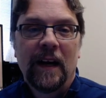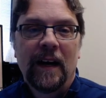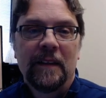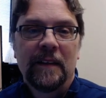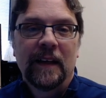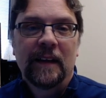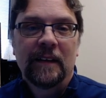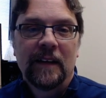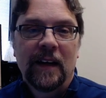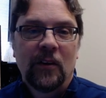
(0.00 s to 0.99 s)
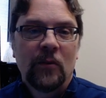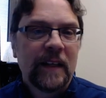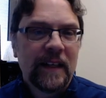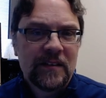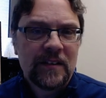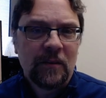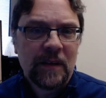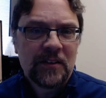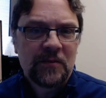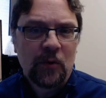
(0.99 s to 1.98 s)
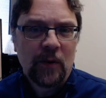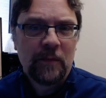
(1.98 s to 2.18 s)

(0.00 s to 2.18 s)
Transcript: I think not only is there a much more